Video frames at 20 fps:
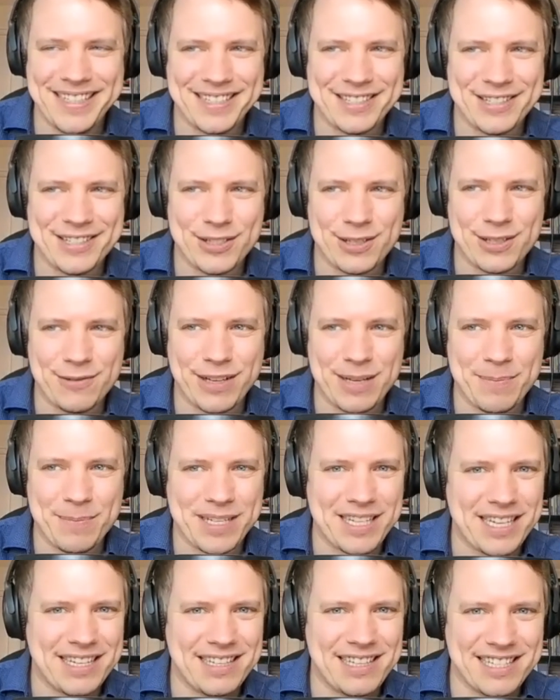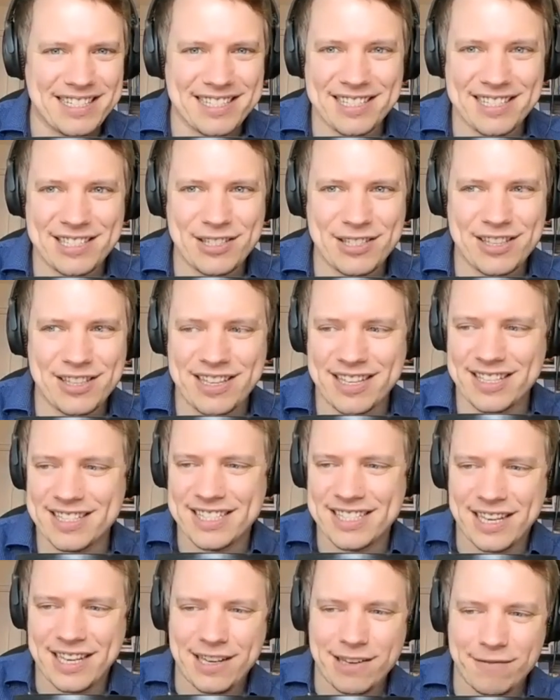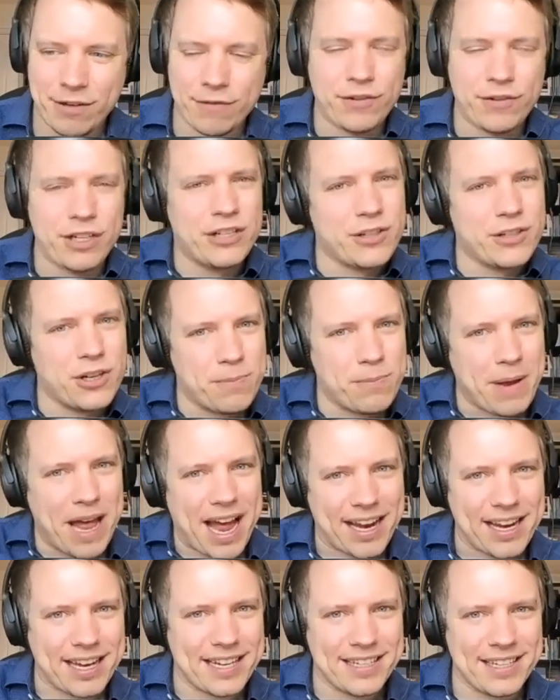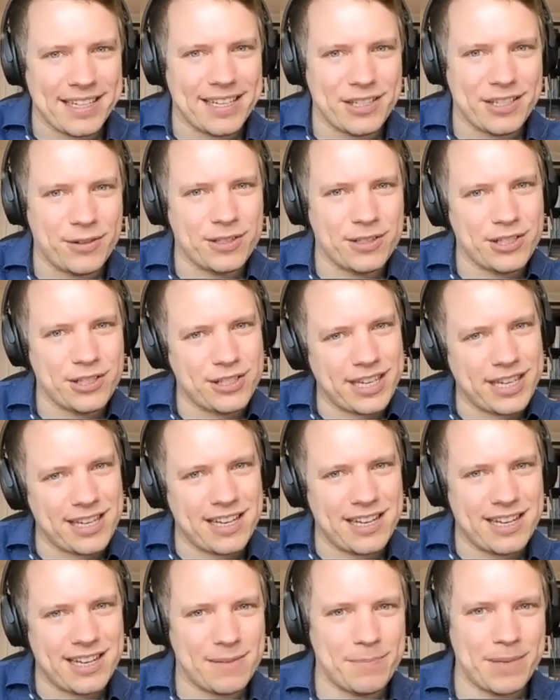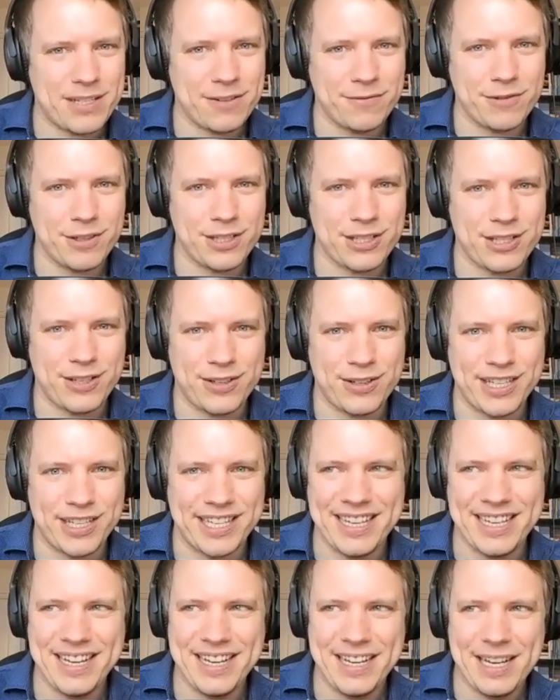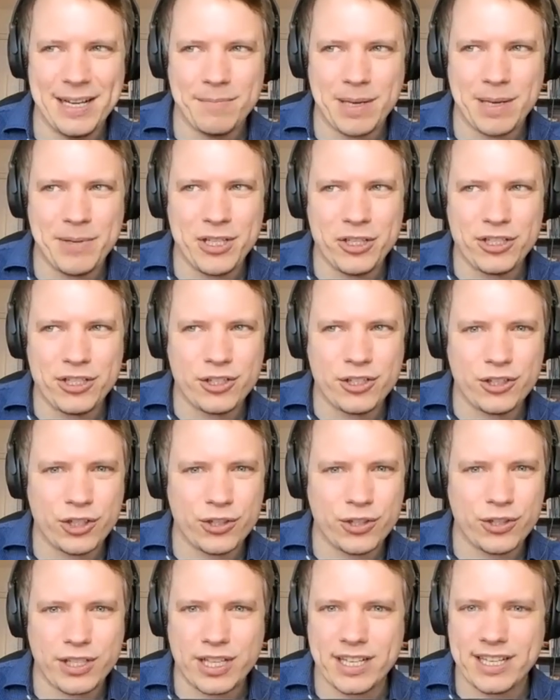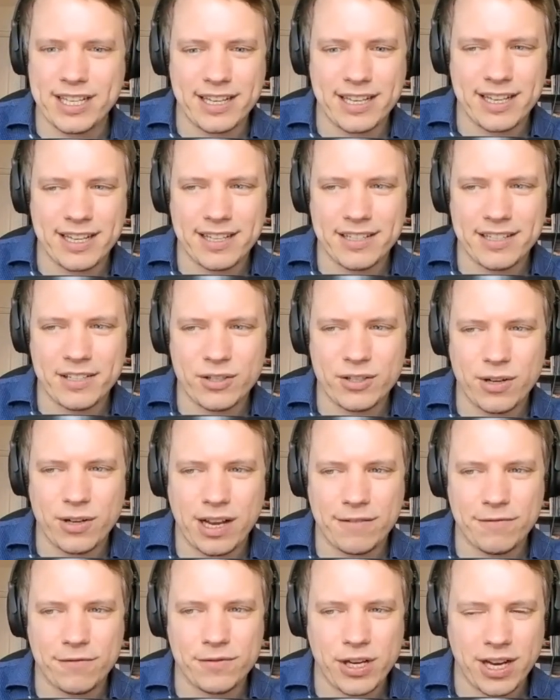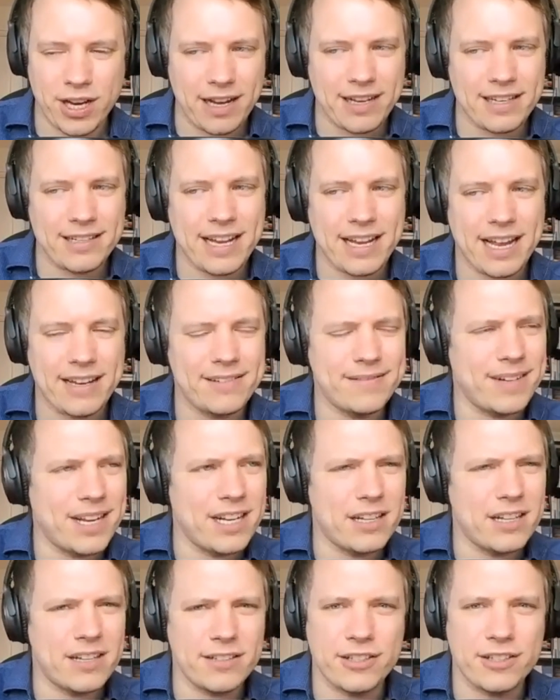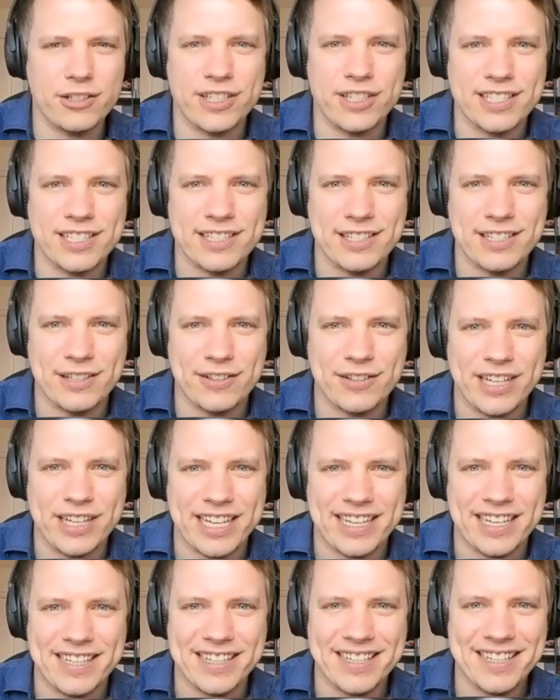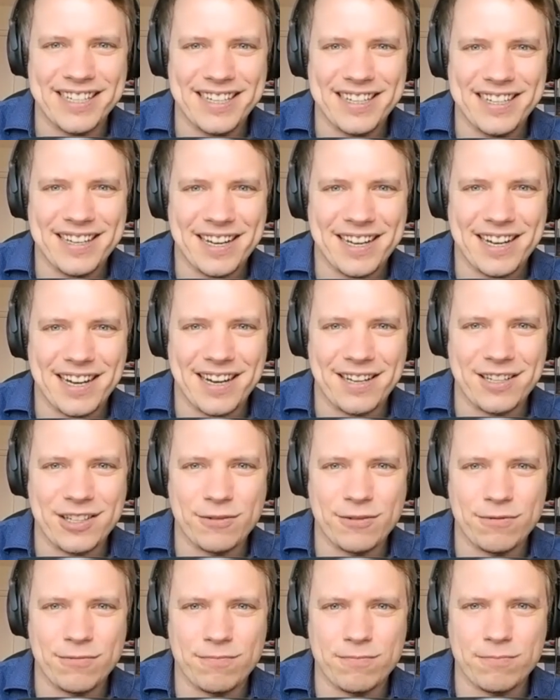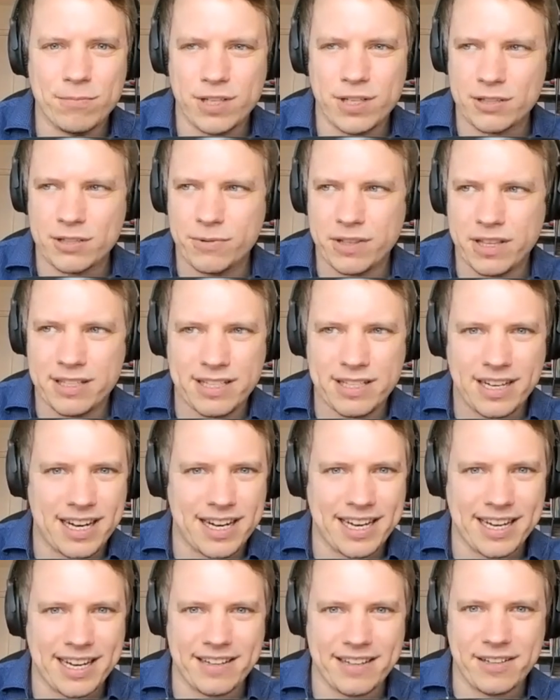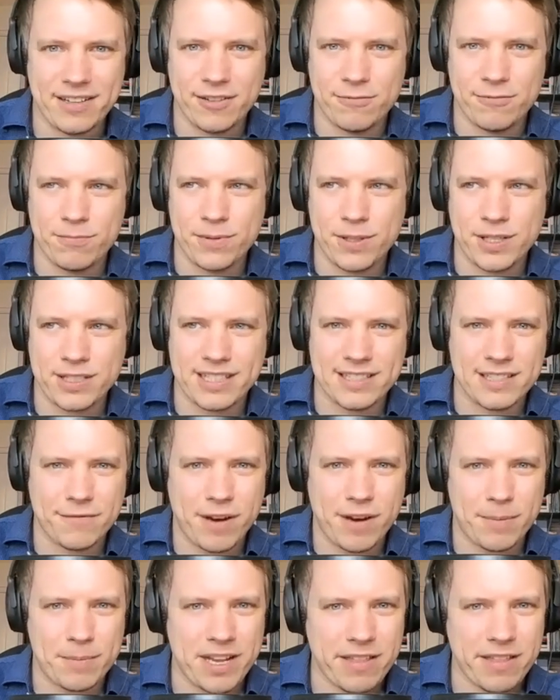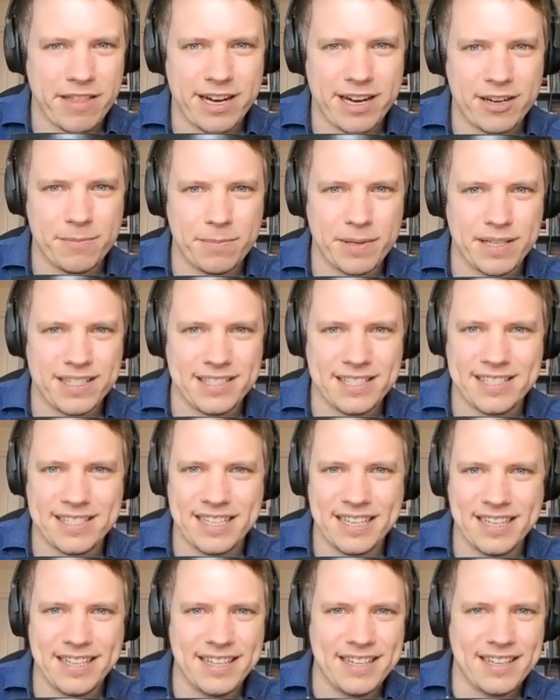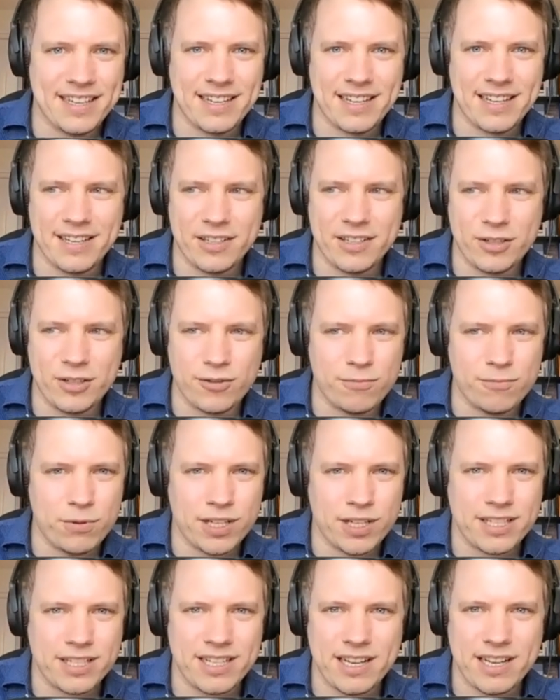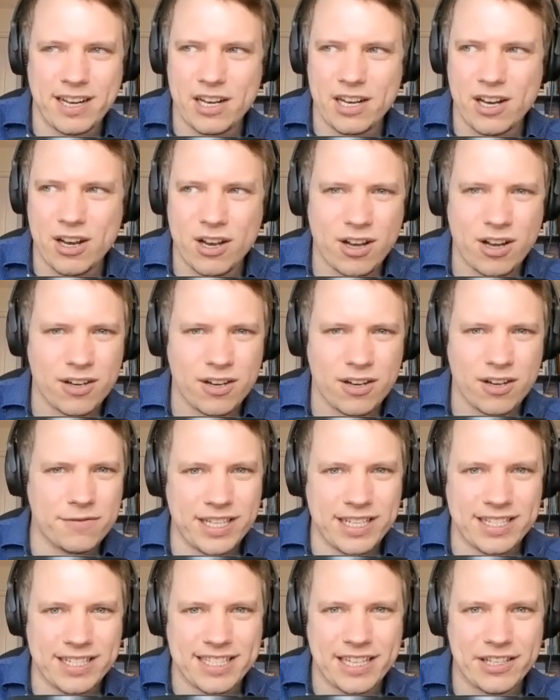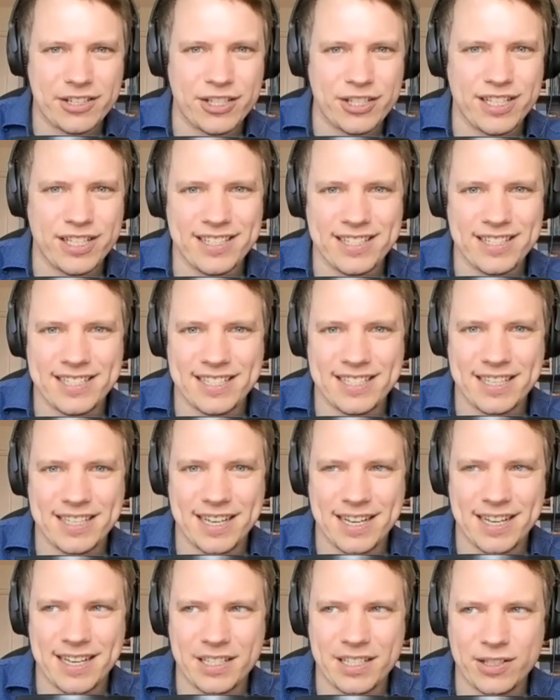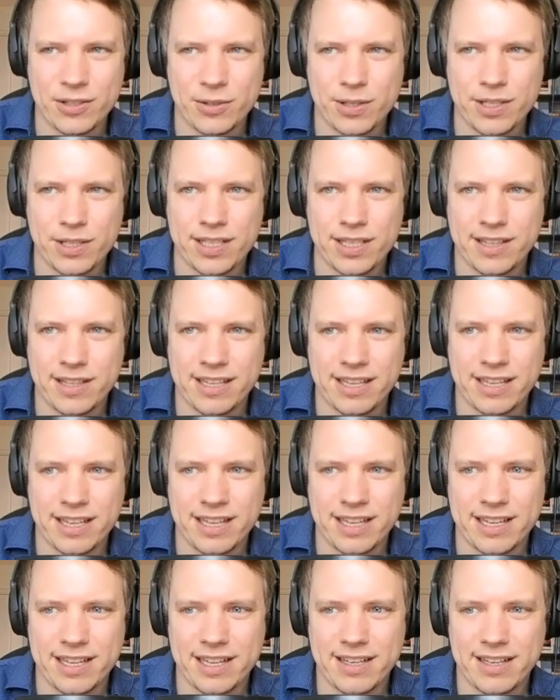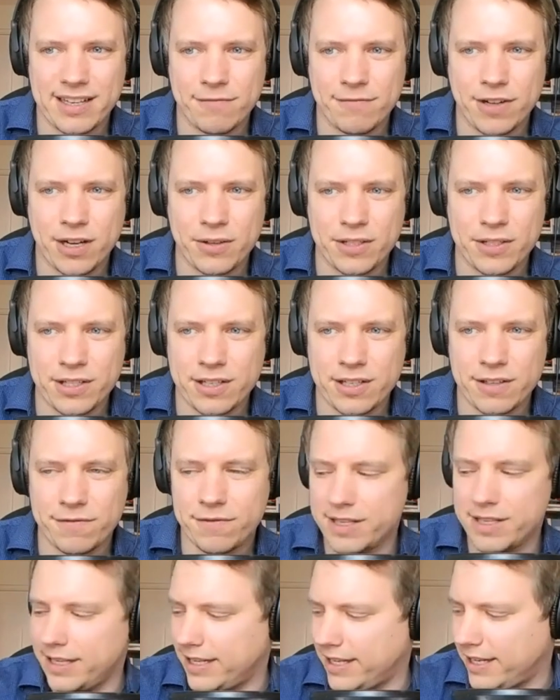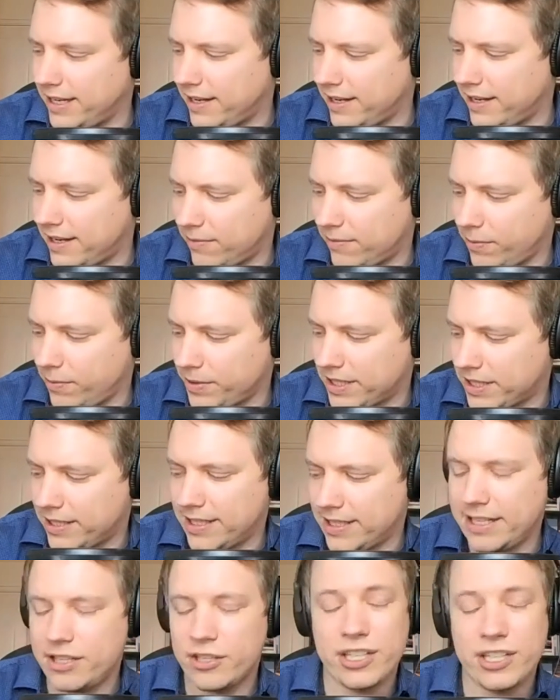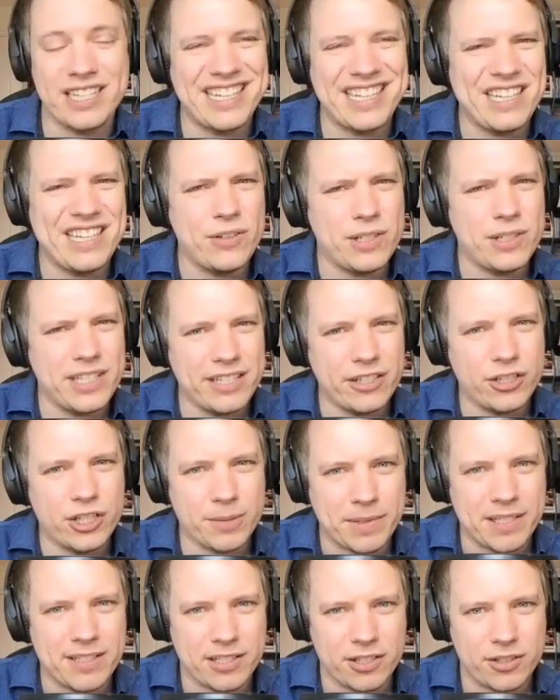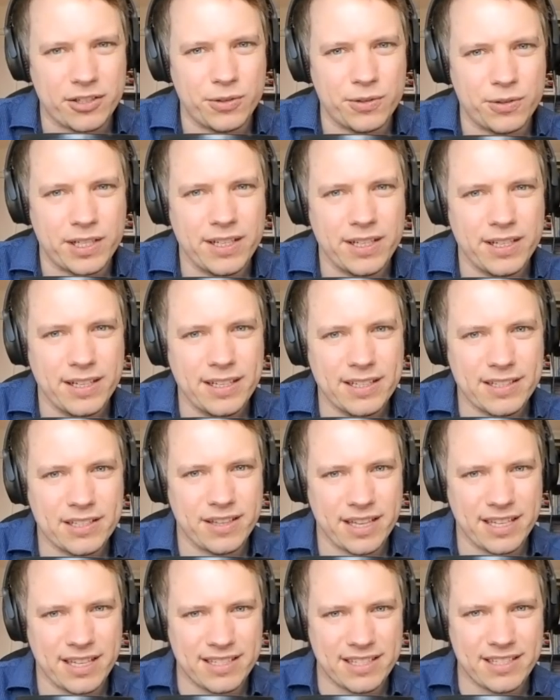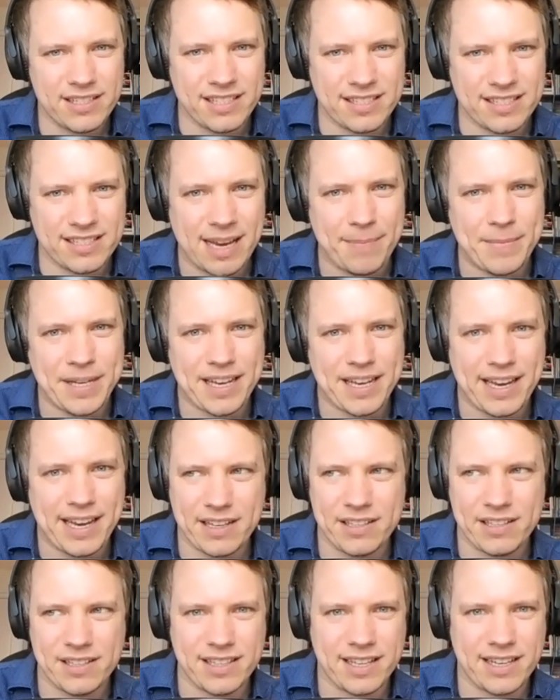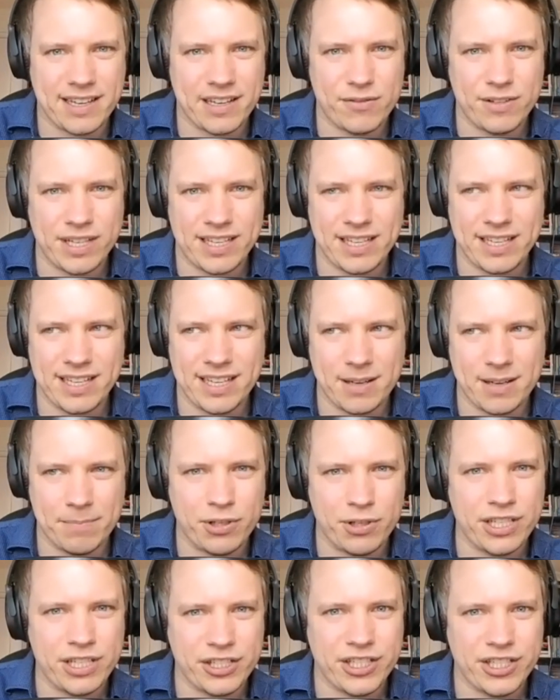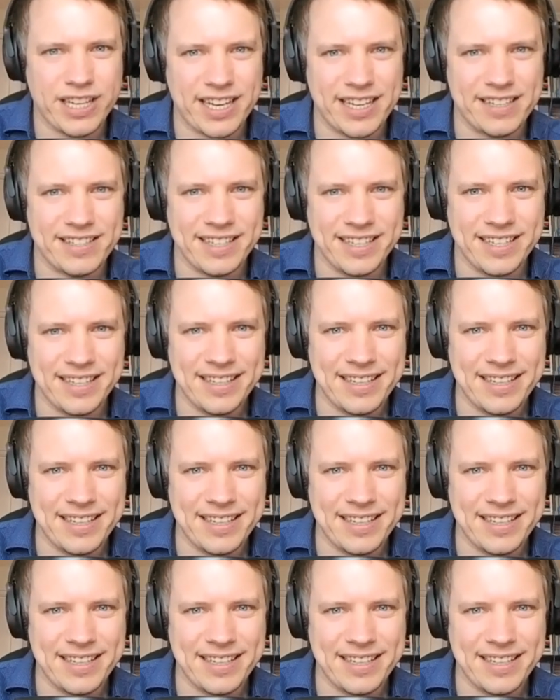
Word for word: So if anybody listens to this, feel free to go back. you also tell a little bit of your story. Maybe just shortly, you have you had an illustrious career. Uh, you've worked with the dying, you've worked as a family therapist, uh, you've worked in a lot of organizations. Uh, you're the uh, founder of the uh, what was it, the leadership, the Eco Leadership Institute. So there's a systemic angle that I really appreciate.